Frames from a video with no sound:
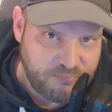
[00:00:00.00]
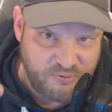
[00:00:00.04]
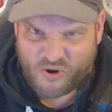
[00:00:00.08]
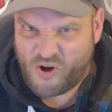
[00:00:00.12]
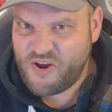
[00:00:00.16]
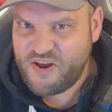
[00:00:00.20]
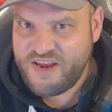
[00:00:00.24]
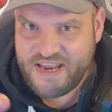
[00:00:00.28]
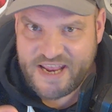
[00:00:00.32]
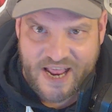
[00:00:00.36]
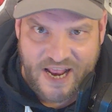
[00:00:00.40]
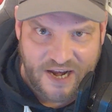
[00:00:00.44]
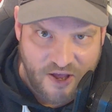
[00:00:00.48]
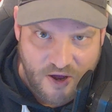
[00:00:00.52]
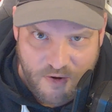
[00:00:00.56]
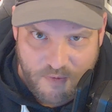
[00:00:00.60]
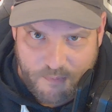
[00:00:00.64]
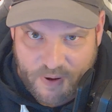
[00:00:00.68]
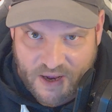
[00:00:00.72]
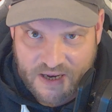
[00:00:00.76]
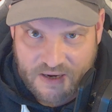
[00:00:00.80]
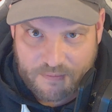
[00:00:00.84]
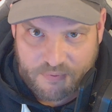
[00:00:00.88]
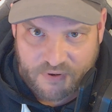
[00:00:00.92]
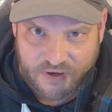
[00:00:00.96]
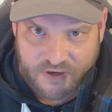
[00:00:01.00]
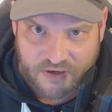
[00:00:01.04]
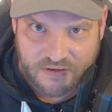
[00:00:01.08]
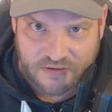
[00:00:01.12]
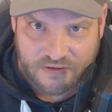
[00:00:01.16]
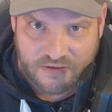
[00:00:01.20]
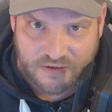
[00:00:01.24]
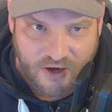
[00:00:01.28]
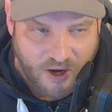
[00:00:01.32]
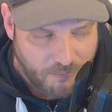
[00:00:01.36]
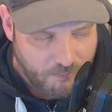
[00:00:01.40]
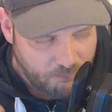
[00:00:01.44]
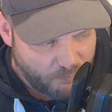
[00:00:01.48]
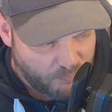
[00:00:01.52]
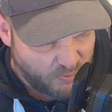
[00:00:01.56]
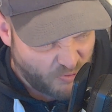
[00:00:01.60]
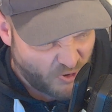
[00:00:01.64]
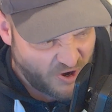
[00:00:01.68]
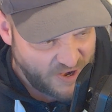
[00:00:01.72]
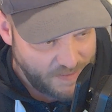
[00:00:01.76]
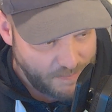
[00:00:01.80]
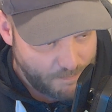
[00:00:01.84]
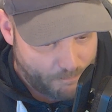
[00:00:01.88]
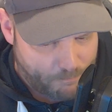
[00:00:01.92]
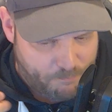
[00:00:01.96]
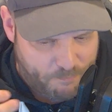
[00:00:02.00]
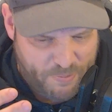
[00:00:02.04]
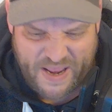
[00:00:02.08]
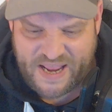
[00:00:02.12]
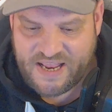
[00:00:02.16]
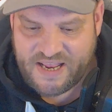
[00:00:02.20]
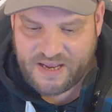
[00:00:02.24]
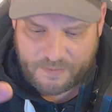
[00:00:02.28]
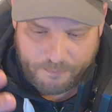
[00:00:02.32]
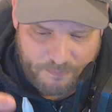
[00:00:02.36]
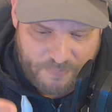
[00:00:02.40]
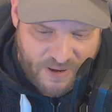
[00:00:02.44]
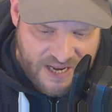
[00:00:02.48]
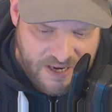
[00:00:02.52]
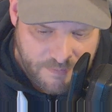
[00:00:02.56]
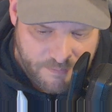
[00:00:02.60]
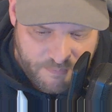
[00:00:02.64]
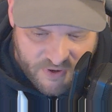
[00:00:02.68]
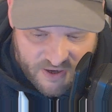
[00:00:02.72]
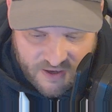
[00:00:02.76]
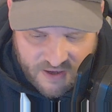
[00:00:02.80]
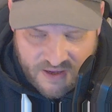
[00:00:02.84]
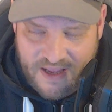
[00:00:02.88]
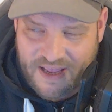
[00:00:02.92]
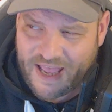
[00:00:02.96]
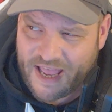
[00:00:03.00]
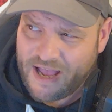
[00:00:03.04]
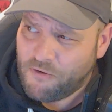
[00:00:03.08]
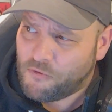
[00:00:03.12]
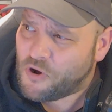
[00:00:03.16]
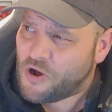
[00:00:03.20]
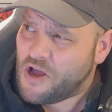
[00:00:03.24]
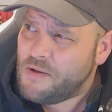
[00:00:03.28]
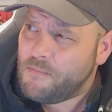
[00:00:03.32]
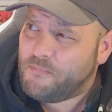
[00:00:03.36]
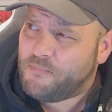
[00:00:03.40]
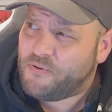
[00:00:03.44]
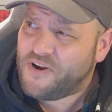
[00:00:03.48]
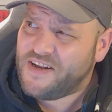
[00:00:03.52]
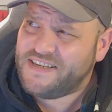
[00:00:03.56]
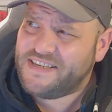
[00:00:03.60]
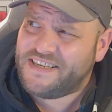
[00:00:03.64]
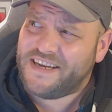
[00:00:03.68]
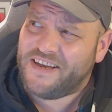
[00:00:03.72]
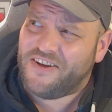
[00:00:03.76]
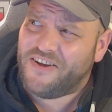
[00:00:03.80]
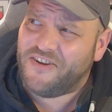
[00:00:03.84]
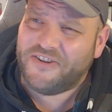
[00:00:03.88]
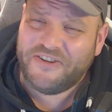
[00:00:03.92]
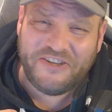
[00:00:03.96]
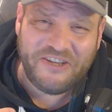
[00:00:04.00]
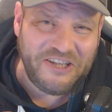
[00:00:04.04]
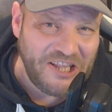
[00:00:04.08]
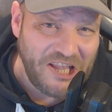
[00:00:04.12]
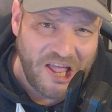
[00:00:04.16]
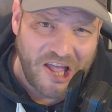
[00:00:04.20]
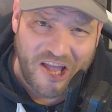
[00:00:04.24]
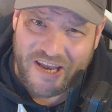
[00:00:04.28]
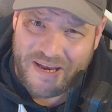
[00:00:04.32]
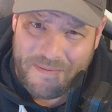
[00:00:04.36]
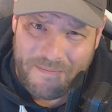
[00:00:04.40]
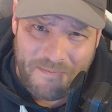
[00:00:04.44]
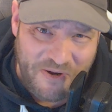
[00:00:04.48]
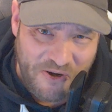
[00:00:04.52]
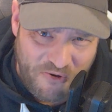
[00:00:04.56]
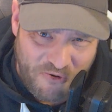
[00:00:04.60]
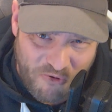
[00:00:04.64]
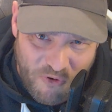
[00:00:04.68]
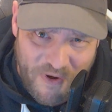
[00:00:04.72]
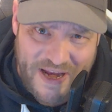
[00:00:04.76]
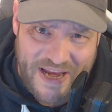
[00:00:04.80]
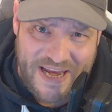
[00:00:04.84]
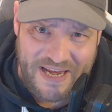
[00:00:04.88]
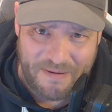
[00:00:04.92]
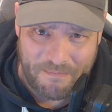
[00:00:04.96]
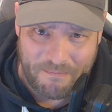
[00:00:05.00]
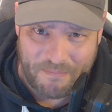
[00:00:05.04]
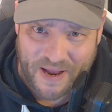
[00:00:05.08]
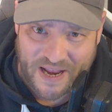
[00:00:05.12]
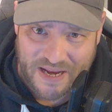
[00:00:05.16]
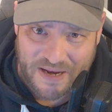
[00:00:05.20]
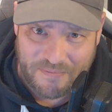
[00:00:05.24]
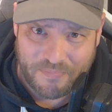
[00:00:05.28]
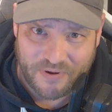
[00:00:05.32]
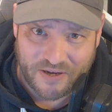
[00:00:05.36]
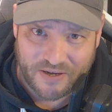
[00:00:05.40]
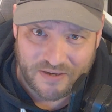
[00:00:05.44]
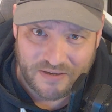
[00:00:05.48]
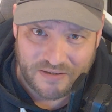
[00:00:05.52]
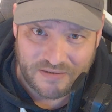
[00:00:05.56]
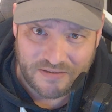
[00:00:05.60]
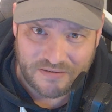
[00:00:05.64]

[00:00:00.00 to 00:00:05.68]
bright yellow paper, on bright pink paper. Hell, print it on lime green paper.